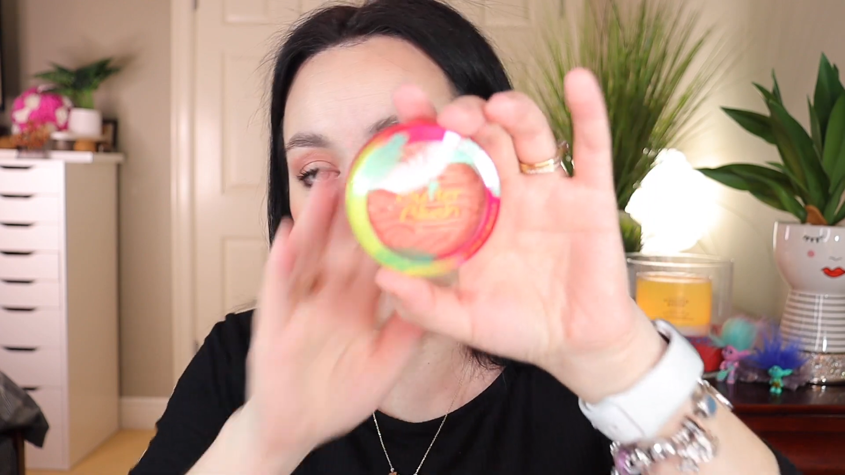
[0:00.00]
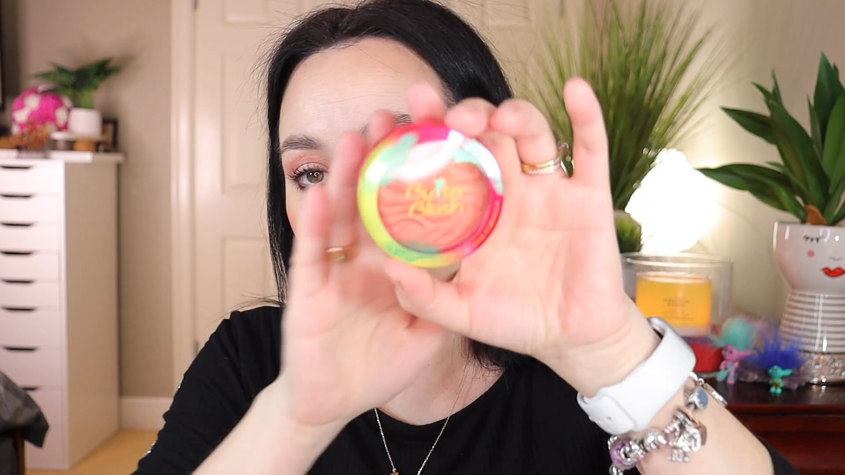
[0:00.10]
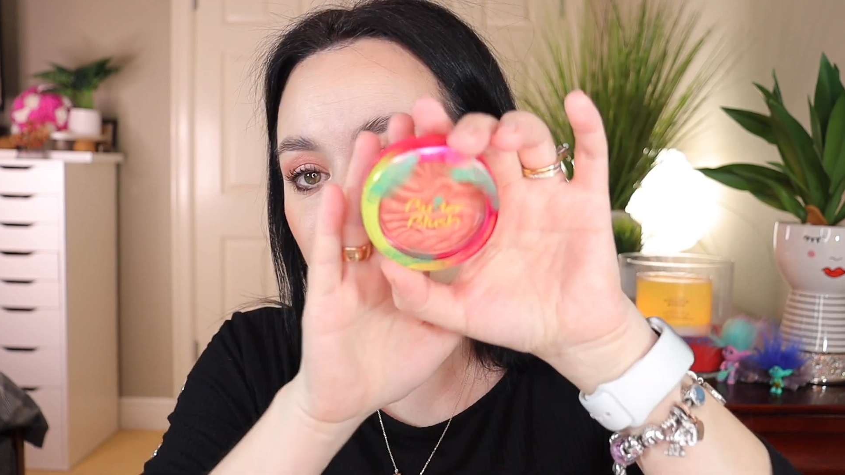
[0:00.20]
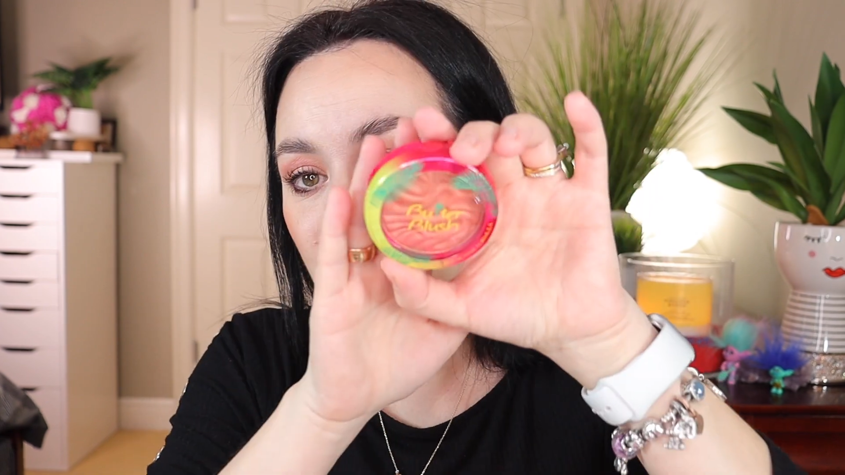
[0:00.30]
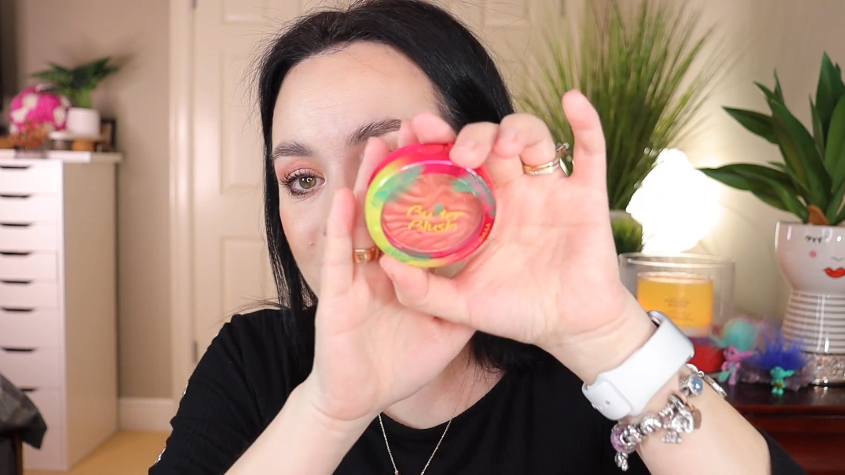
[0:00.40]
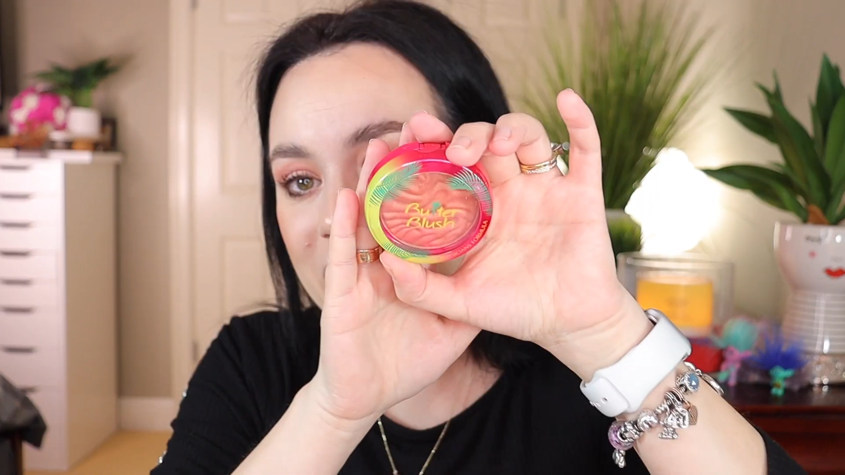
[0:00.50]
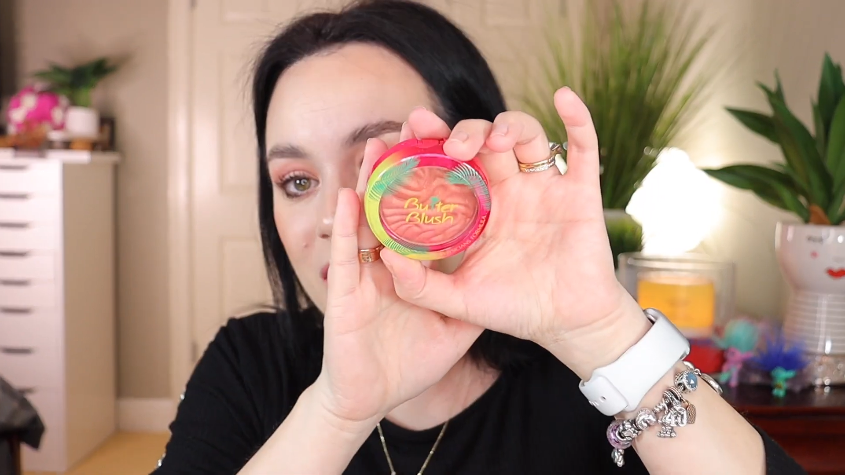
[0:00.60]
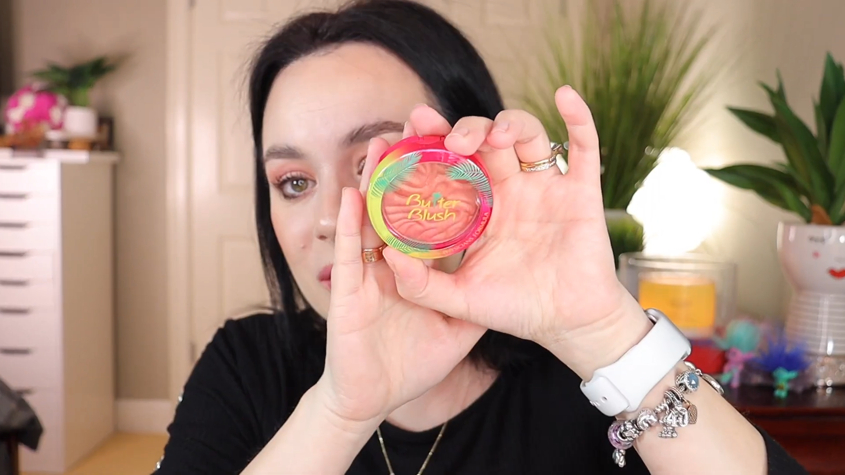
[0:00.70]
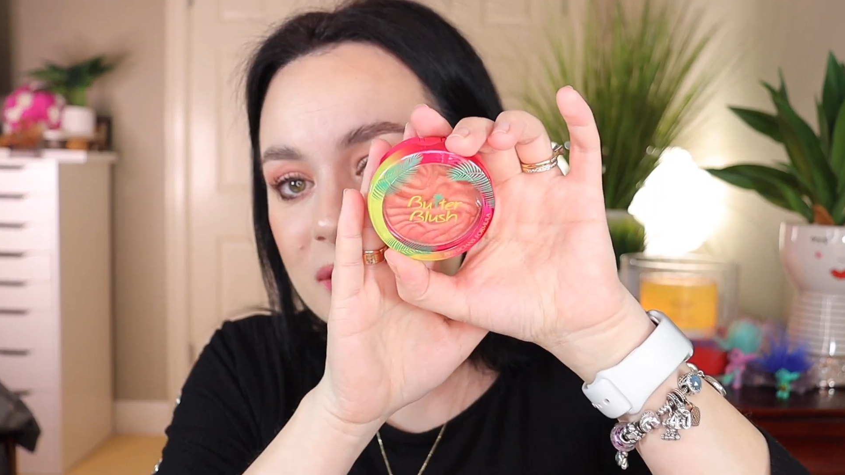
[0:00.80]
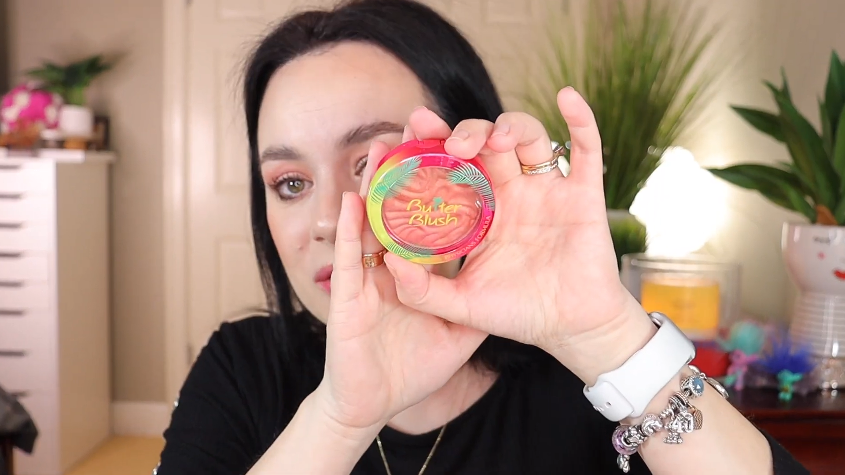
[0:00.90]
Oh my
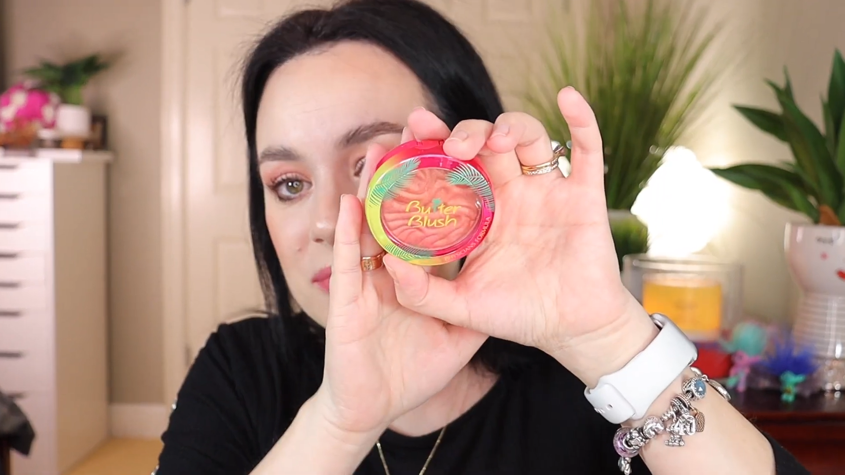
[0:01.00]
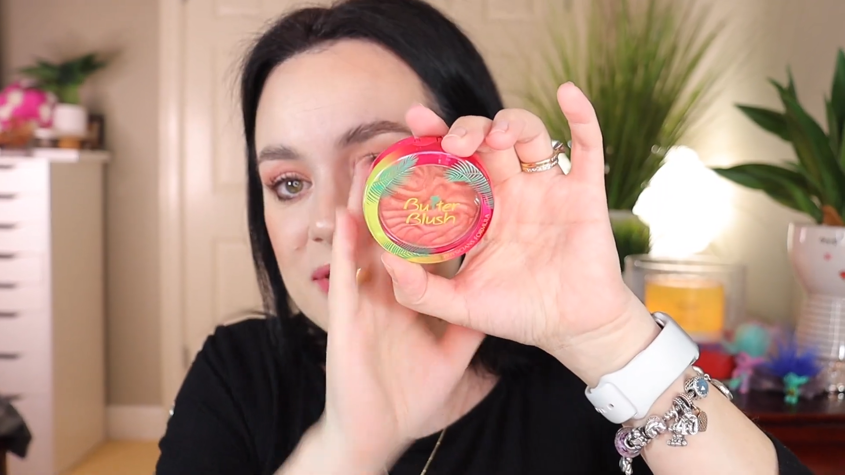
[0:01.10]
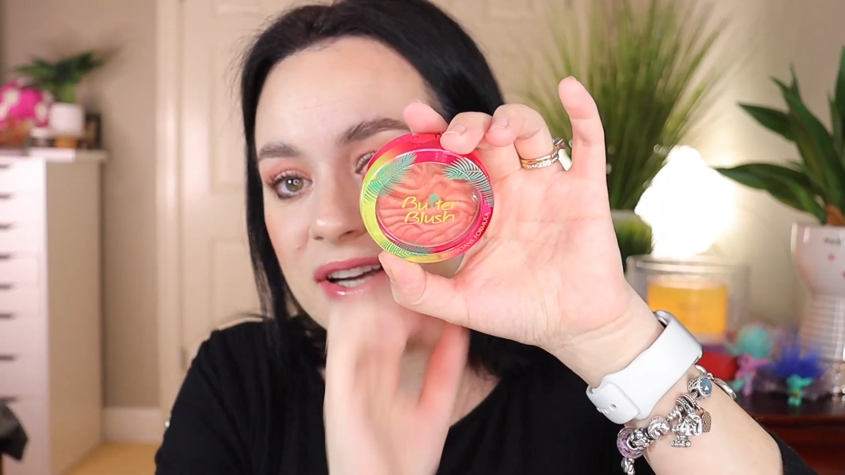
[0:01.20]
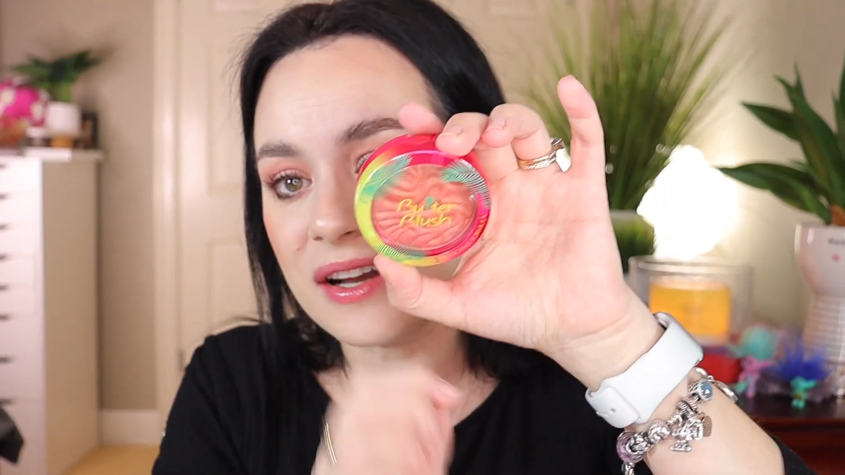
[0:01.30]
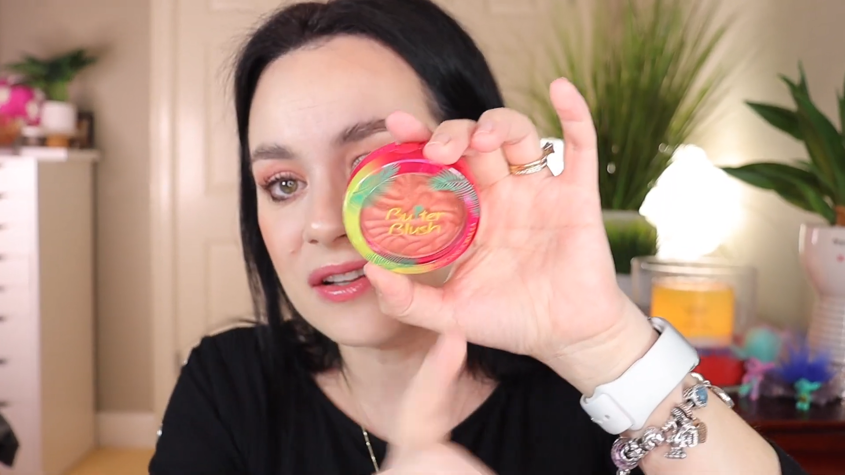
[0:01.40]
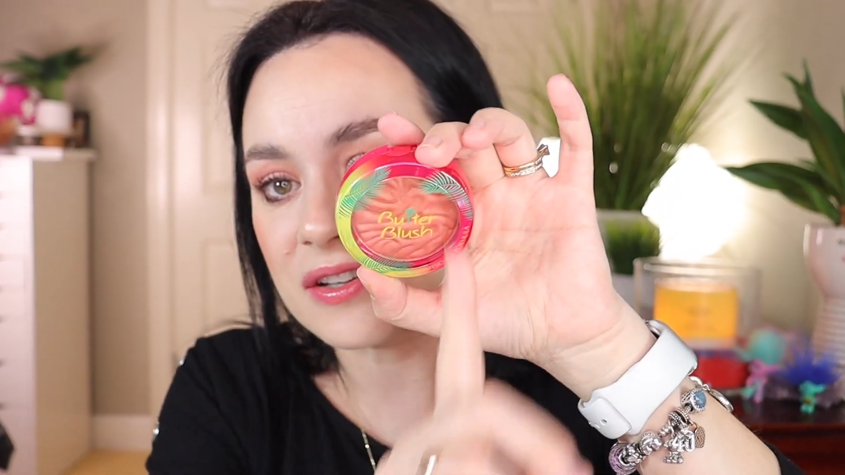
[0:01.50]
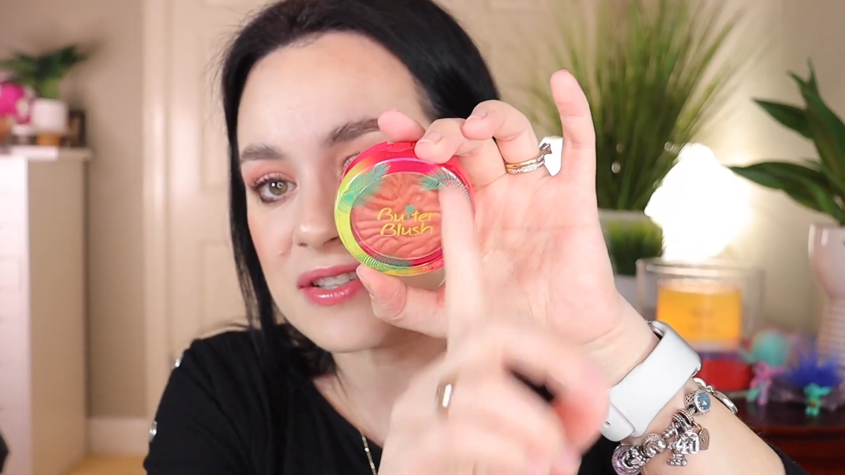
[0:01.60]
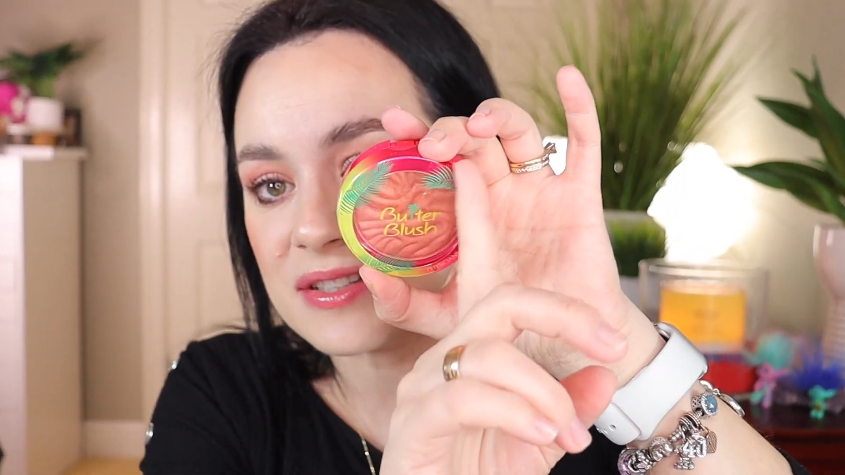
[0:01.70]
god, look at those colors,